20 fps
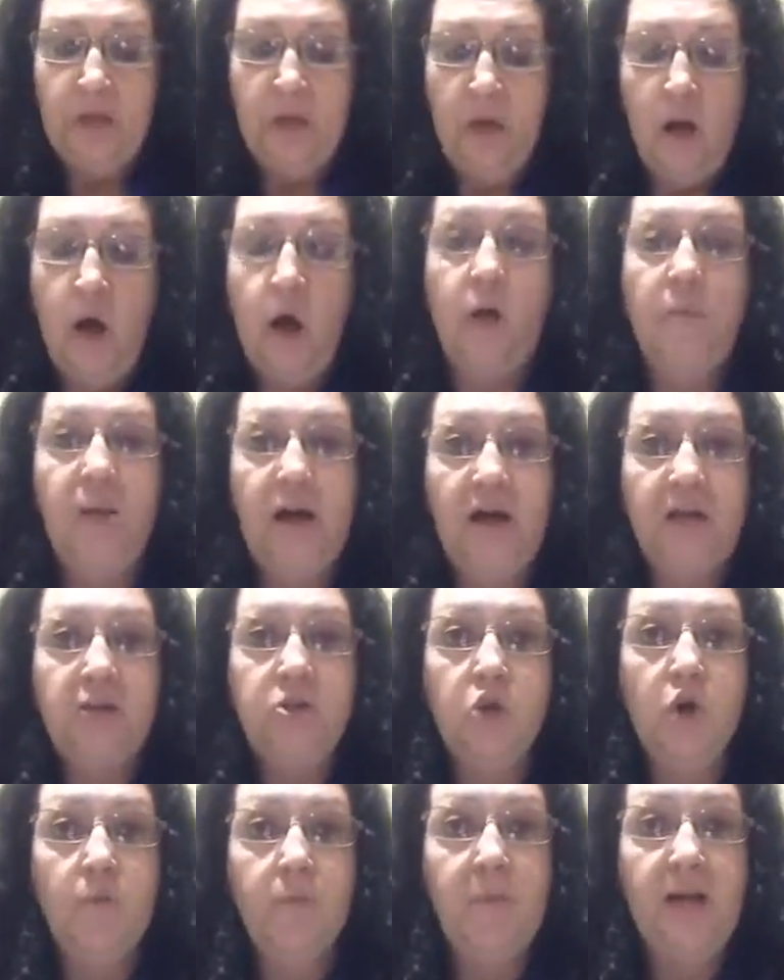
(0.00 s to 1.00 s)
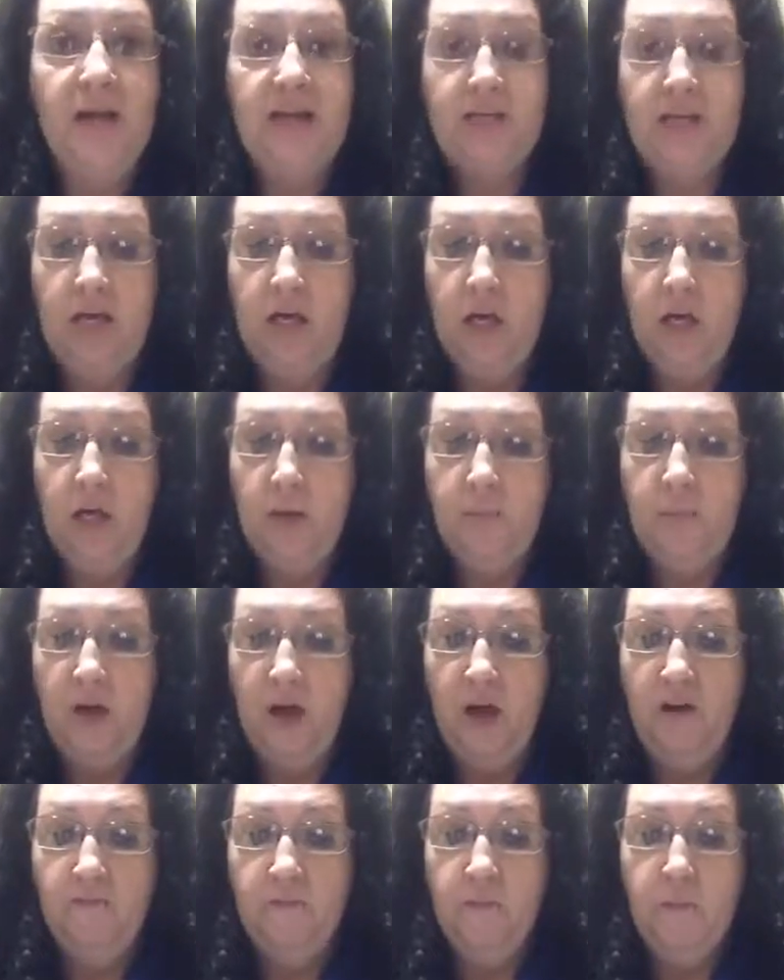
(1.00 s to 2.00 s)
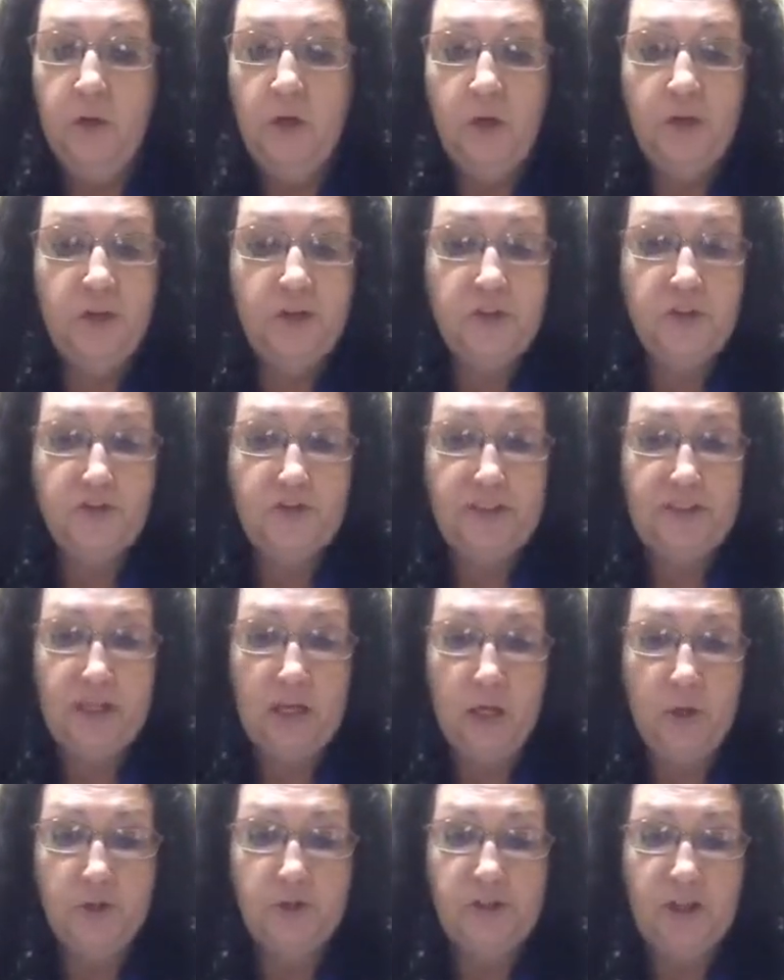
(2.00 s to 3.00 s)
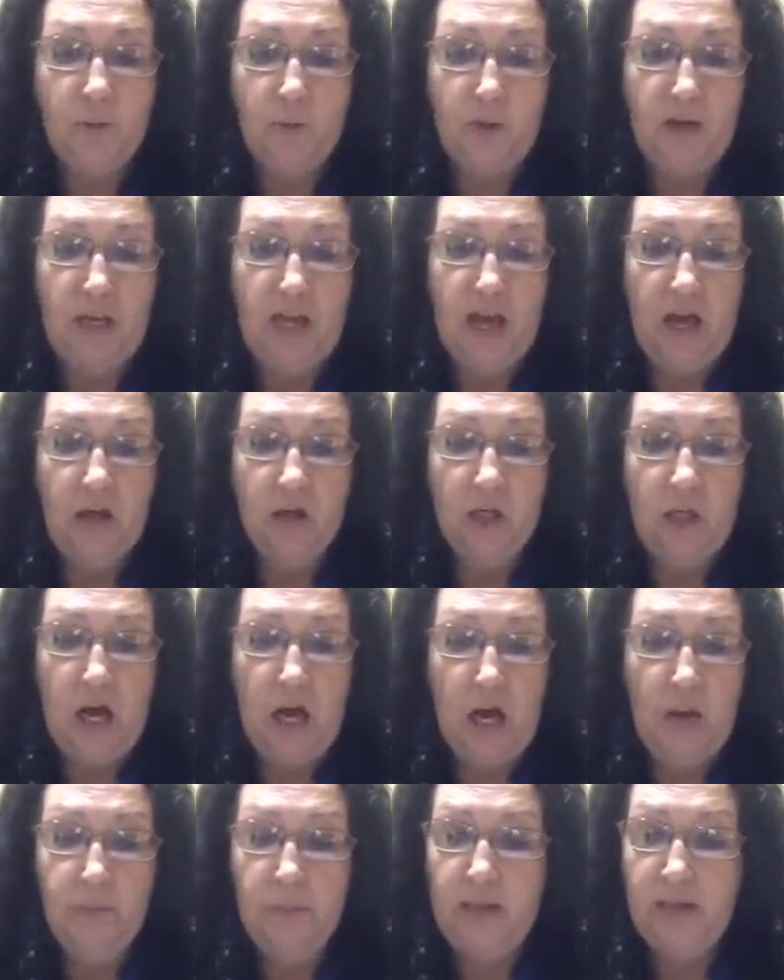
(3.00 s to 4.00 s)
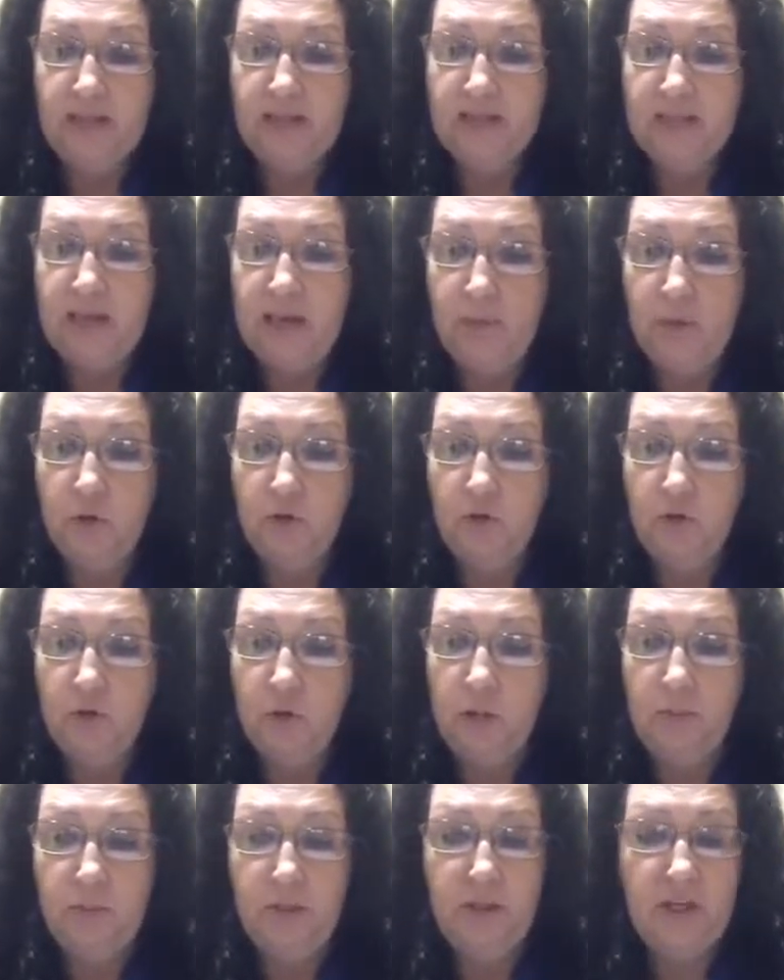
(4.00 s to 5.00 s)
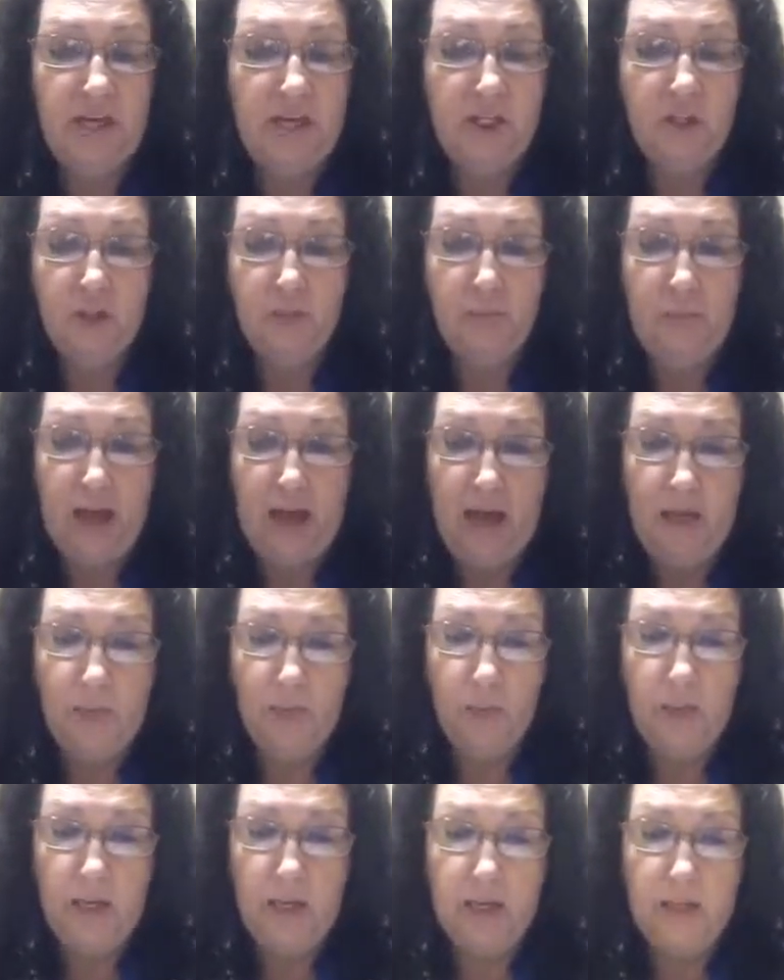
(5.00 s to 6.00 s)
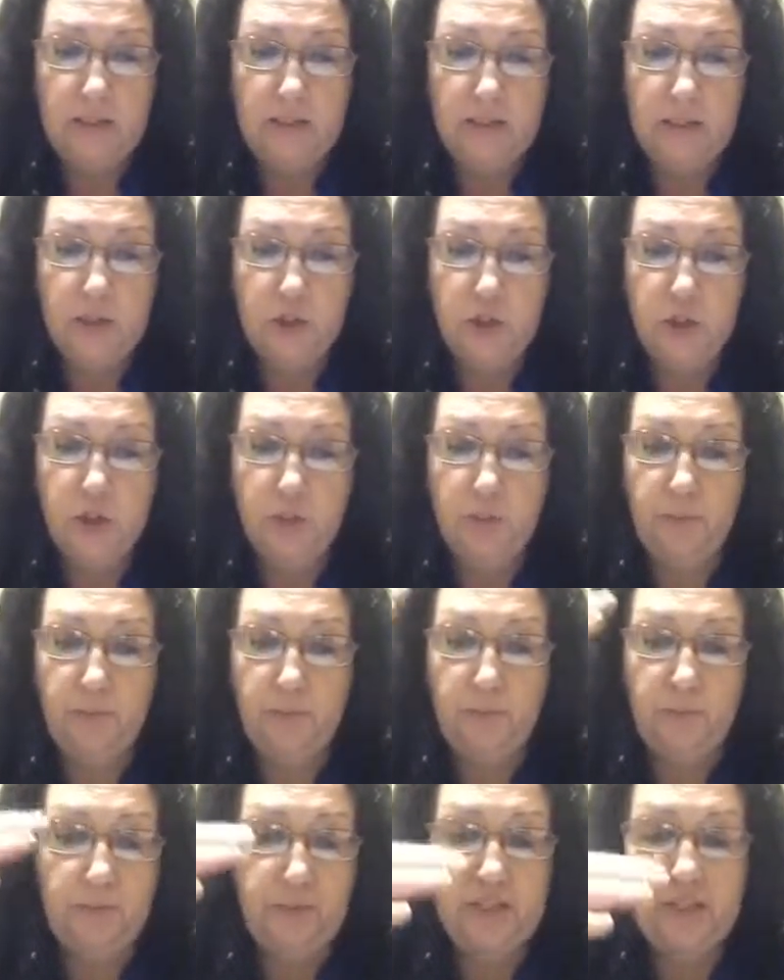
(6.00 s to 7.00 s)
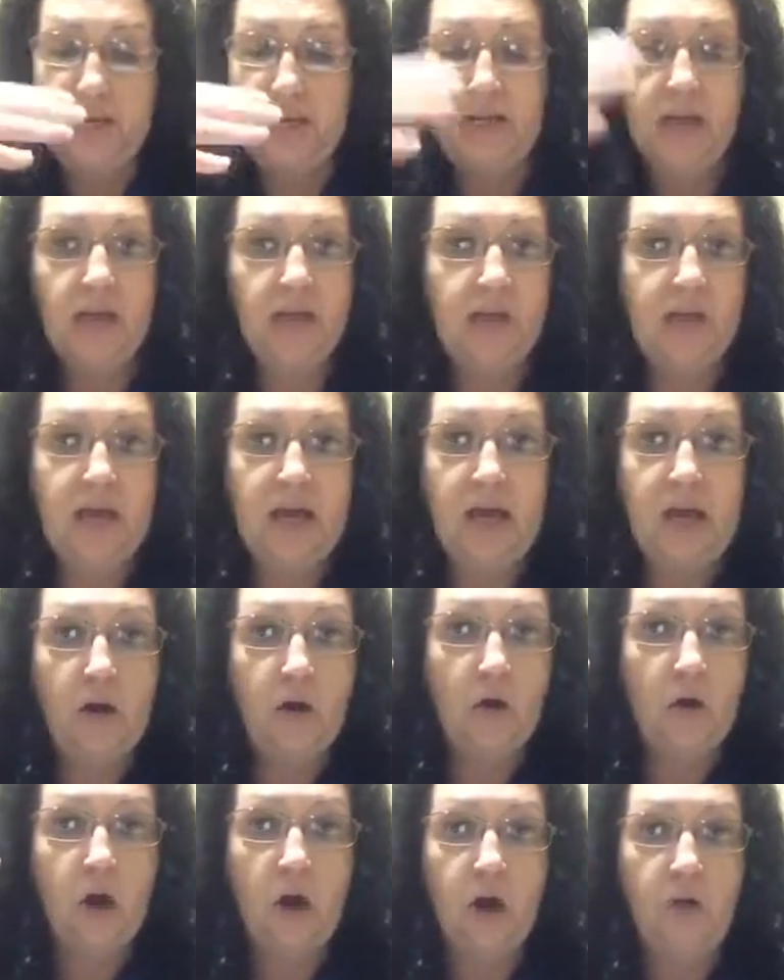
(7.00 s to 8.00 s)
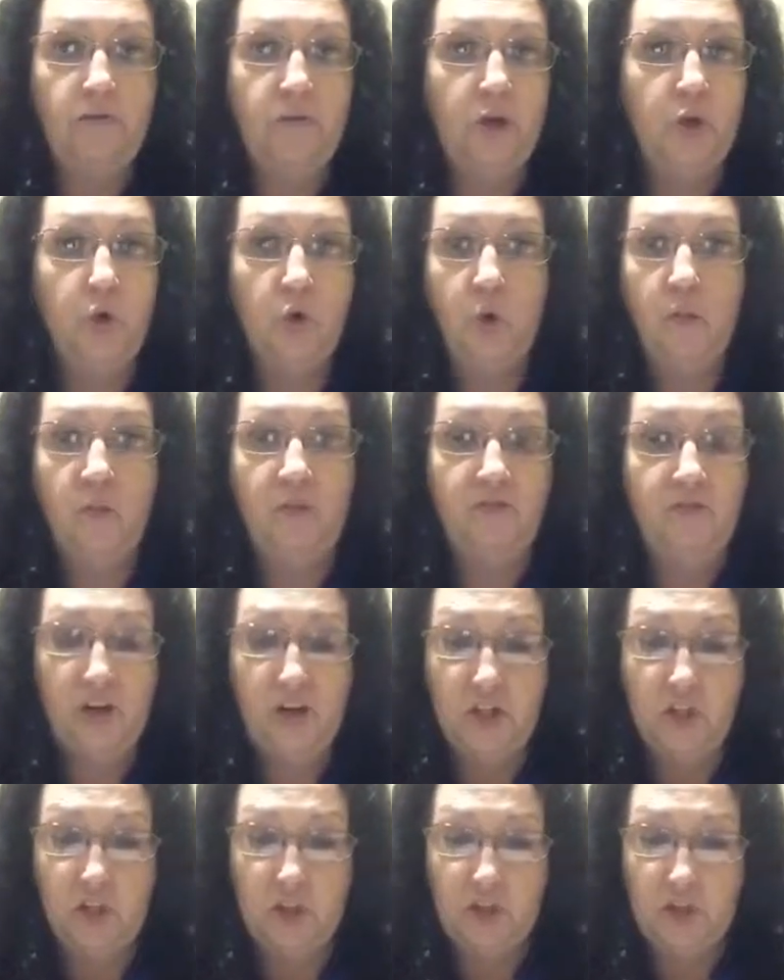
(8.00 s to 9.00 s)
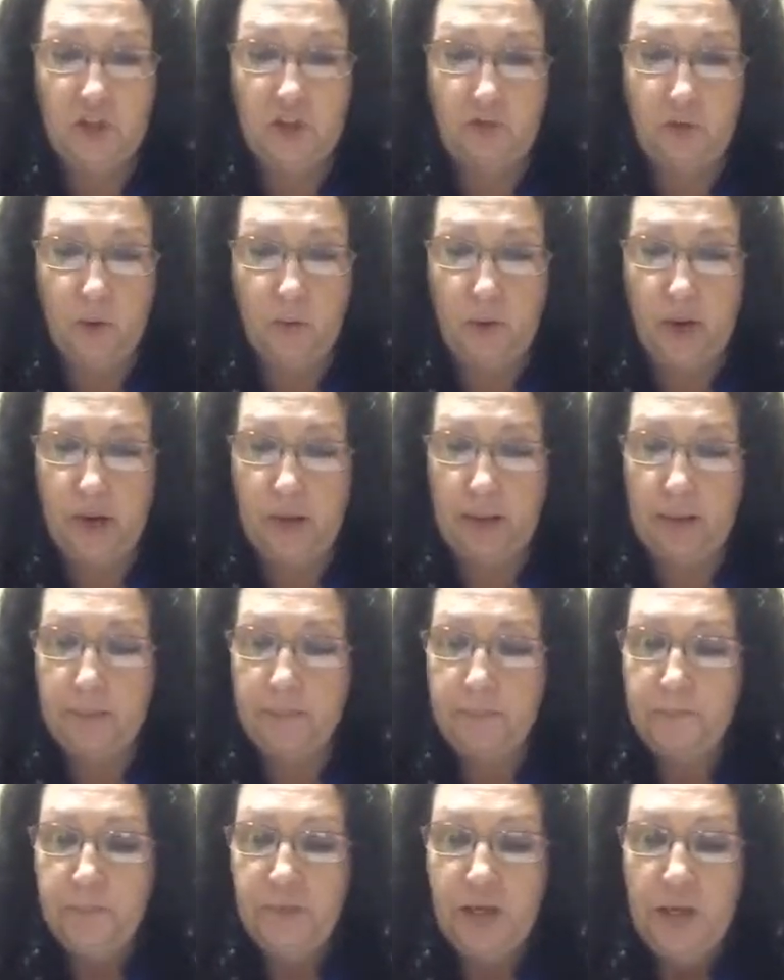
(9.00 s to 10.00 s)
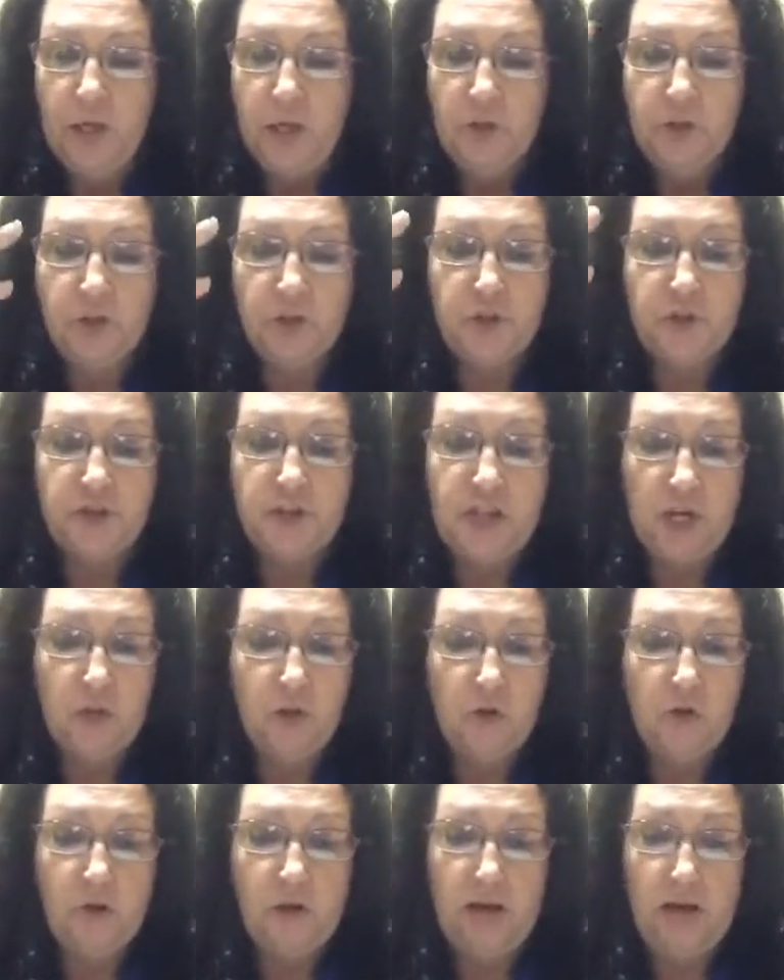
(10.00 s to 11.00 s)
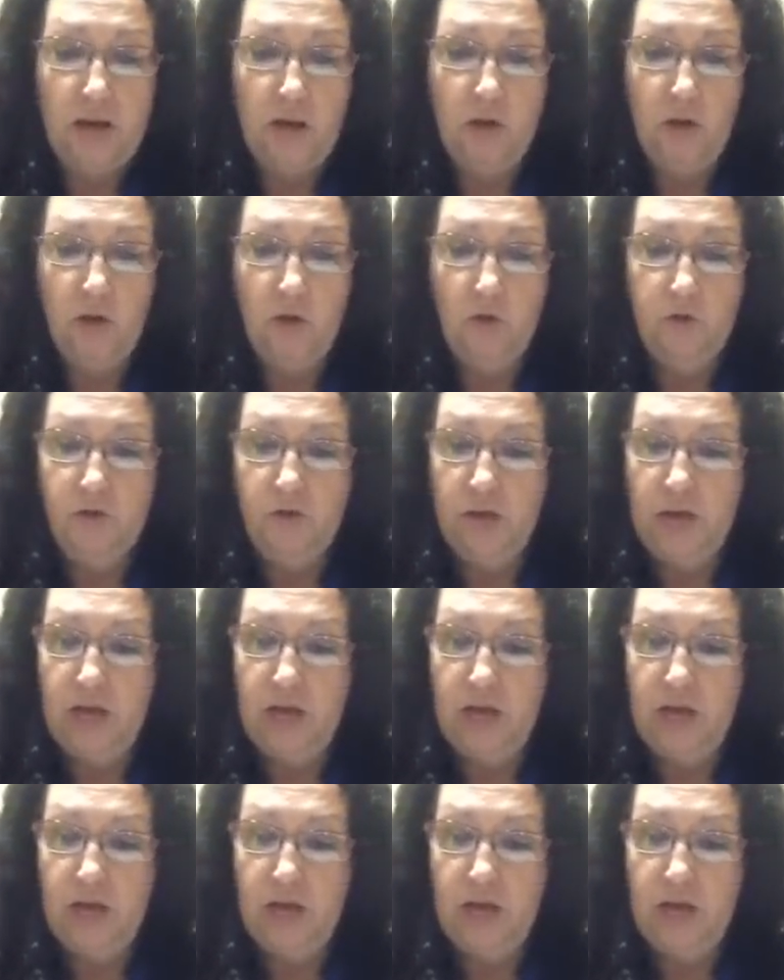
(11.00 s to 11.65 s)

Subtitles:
our bodies are made up of millions of cells that rely on complex chemical communication pathways to take care of the normal functions of our body. So cellular health